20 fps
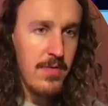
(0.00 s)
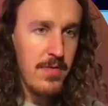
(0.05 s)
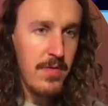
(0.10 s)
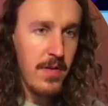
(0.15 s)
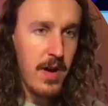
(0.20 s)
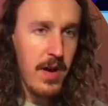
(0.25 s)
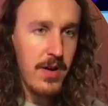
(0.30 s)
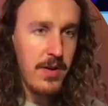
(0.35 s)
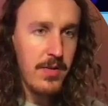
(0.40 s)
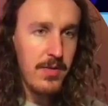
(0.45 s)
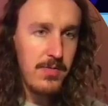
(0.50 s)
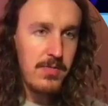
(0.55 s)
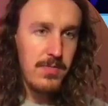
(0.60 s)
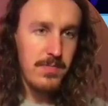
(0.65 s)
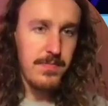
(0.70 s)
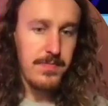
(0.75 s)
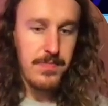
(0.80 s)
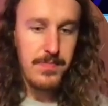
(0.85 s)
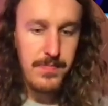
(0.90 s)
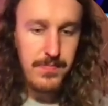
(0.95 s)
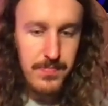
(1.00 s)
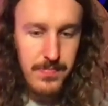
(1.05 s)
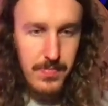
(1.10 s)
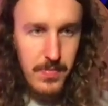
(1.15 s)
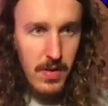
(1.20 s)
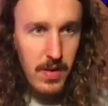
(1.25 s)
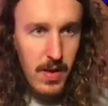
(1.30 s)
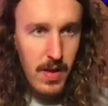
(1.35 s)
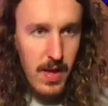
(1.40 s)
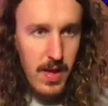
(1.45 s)
file
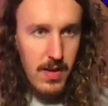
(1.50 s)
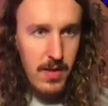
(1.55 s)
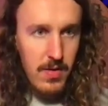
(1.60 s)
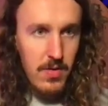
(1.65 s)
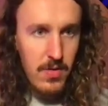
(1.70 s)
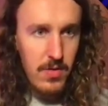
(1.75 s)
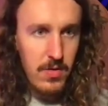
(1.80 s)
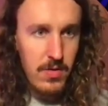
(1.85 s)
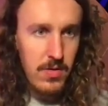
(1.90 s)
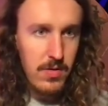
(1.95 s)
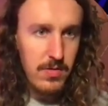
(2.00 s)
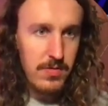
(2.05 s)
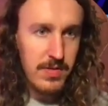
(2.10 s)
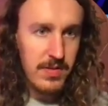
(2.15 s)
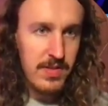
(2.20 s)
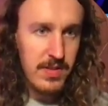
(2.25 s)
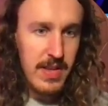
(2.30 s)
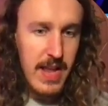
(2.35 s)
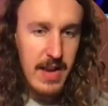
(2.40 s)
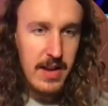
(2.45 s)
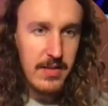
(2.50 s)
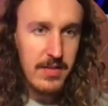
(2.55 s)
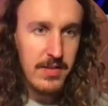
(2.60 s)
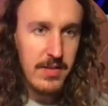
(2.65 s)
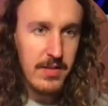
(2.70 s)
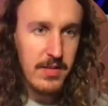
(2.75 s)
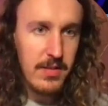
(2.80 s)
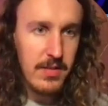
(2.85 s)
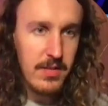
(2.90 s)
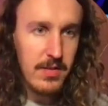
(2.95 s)
called
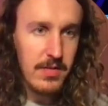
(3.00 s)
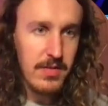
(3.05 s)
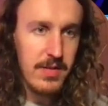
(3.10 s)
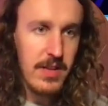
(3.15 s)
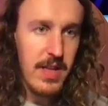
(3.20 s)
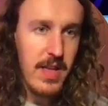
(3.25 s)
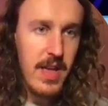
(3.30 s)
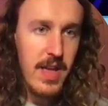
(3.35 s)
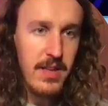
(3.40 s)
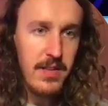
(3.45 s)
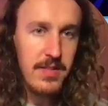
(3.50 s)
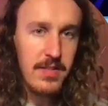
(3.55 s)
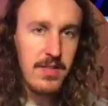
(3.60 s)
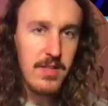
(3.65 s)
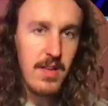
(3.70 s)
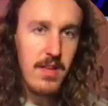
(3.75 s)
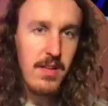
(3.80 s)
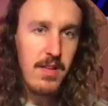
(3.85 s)
skeleton.ts,